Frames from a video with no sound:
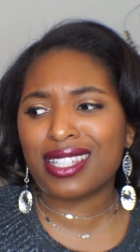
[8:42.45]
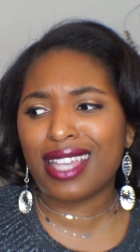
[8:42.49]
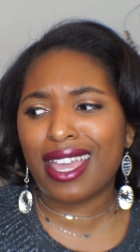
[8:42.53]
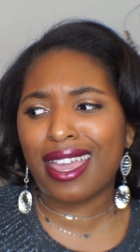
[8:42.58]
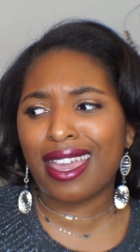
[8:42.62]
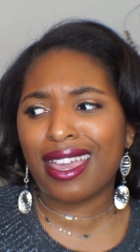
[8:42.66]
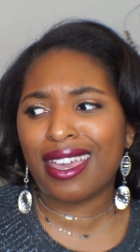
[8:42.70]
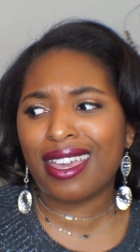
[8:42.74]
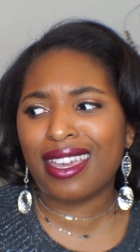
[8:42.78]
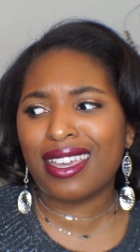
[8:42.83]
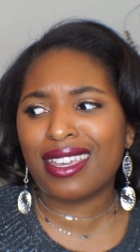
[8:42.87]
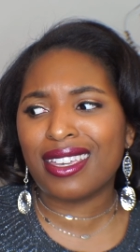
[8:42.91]

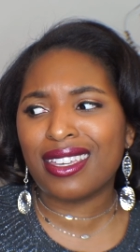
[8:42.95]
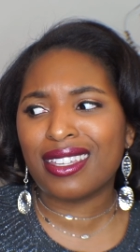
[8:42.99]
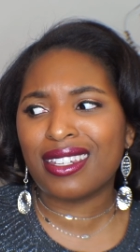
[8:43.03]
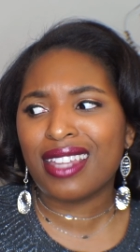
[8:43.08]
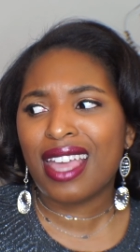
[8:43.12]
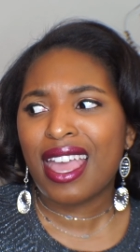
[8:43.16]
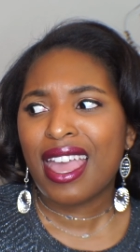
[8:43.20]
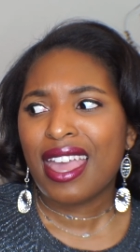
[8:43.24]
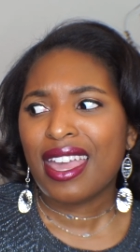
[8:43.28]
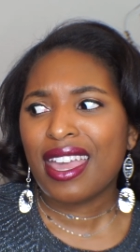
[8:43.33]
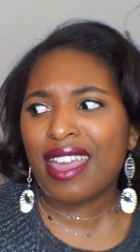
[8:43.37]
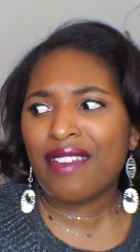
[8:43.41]
and
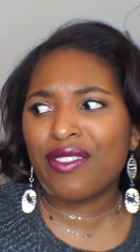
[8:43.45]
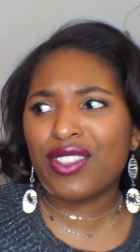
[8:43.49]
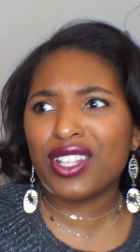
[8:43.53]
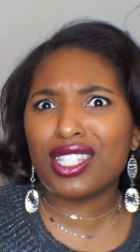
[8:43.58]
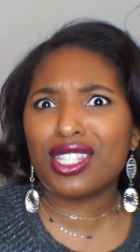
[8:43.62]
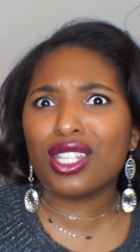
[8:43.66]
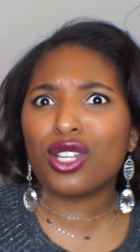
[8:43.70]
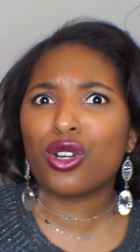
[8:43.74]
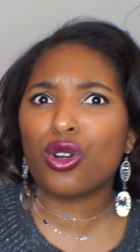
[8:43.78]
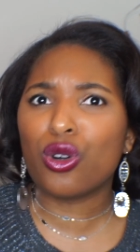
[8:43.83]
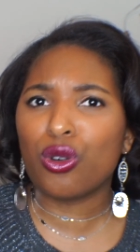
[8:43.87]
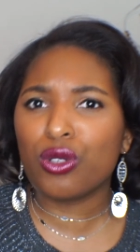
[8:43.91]
if this is
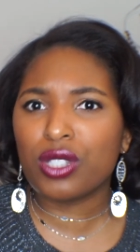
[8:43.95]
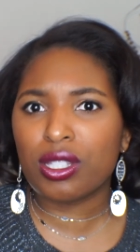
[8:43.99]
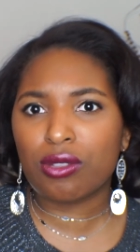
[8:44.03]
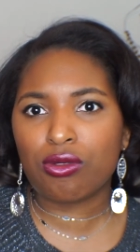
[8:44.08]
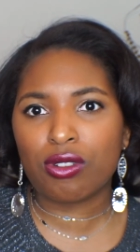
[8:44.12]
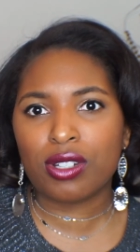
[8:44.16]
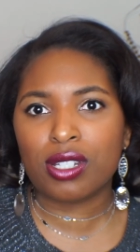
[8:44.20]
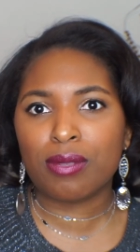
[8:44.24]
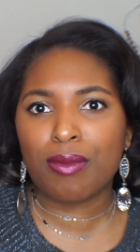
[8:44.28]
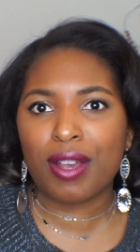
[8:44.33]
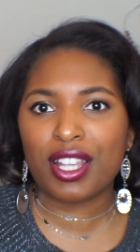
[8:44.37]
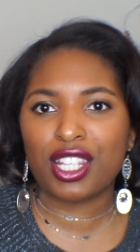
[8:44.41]
a cool
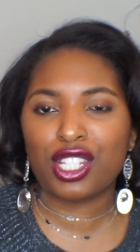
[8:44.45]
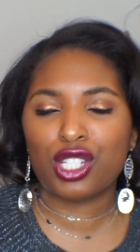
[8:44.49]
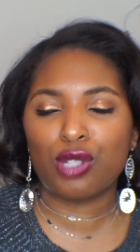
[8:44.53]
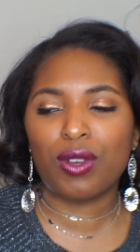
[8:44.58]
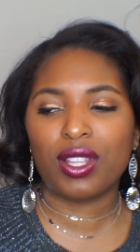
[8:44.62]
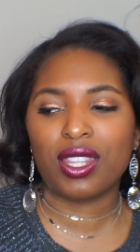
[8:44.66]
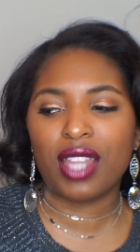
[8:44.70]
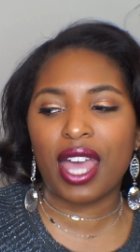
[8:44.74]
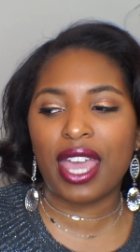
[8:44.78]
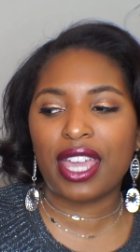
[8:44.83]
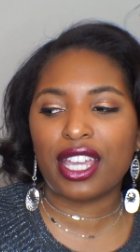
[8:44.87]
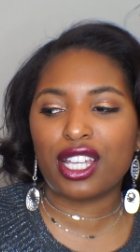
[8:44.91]
subscription box that you would
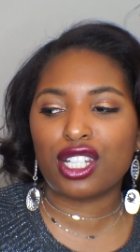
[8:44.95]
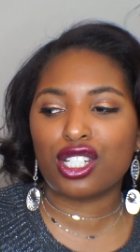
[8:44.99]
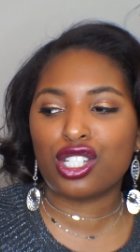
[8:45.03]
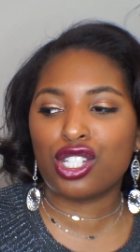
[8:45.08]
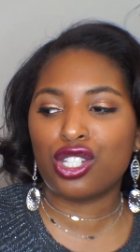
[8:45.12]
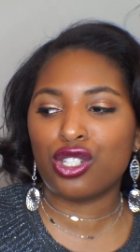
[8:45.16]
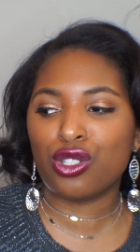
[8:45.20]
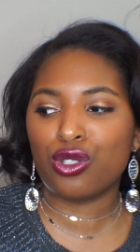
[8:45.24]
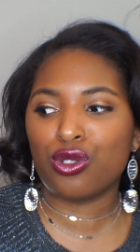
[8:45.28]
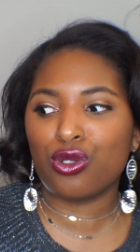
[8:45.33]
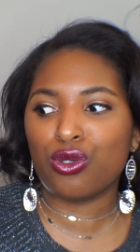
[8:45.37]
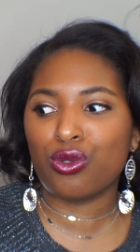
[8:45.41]
like
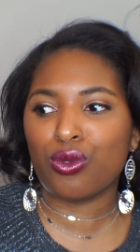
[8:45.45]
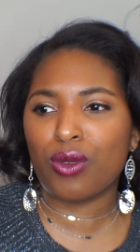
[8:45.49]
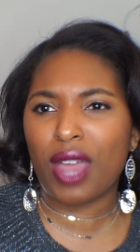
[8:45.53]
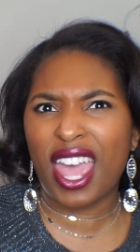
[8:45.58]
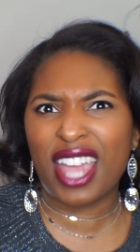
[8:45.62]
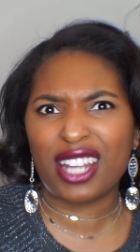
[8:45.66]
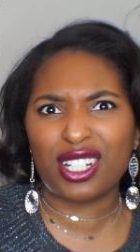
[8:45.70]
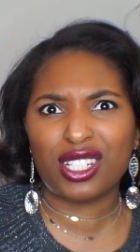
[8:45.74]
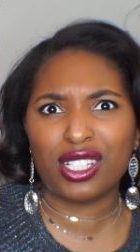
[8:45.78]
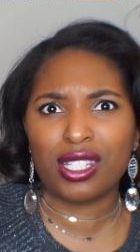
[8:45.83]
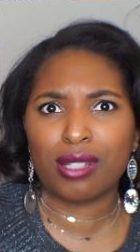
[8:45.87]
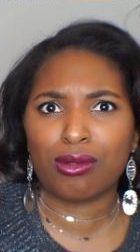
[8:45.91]
to
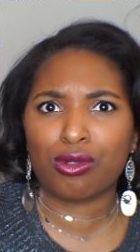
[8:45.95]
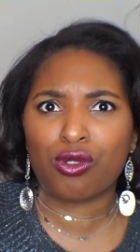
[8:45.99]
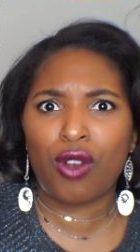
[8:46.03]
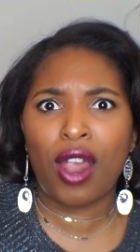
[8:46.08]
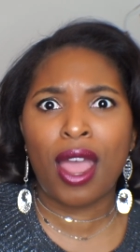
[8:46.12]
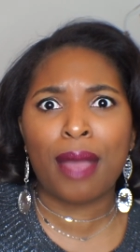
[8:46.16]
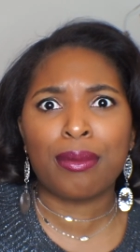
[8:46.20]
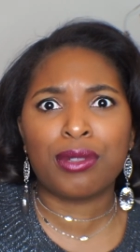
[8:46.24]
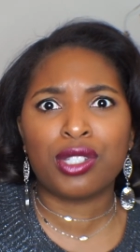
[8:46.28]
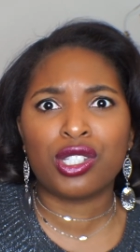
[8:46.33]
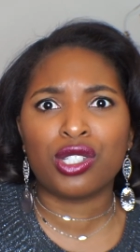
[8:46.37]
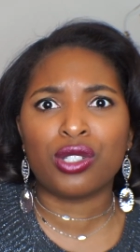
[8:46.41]
actually
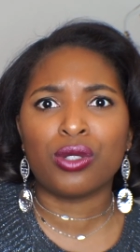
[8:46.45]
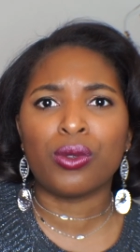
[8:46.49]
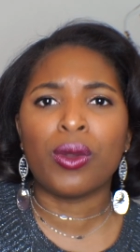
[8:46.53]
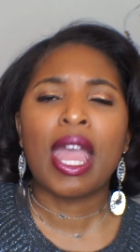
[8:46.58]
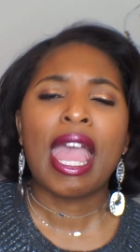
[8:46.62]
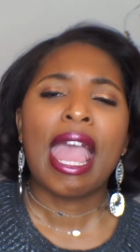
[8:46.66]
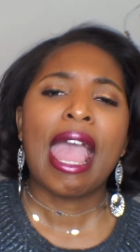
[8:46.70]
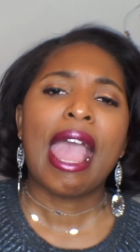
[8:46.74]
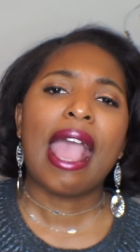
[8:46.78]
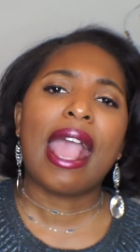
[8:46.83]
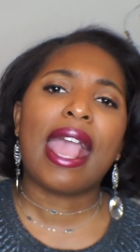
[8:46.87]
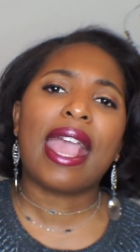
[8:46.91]
subscribe to.
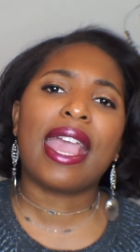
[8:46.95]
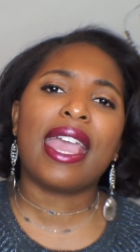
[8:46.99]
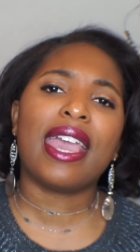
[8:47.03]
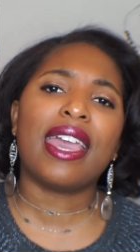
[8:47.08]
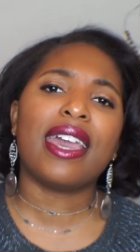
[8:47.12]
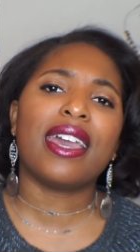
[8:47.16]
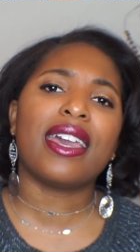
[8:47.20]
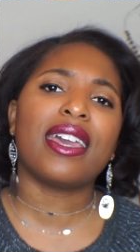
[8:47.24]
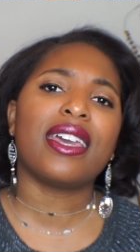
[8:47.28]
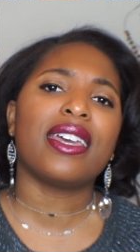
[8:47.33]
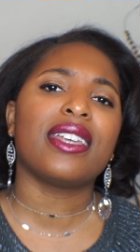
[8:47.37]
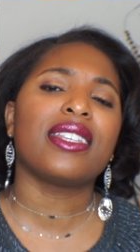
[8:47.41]

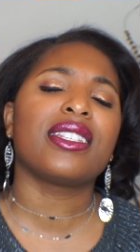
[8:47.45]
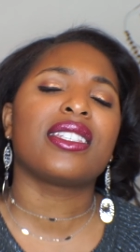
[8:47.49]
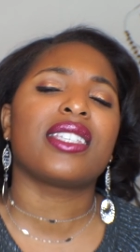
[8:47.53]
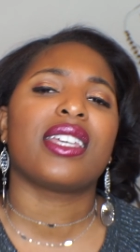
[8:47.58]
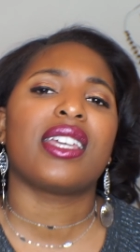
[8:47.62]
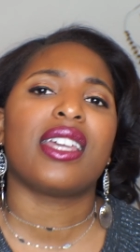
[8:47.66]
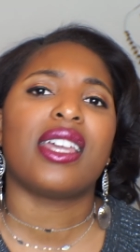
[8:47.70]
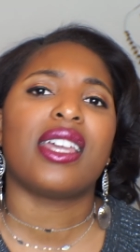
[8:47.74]
And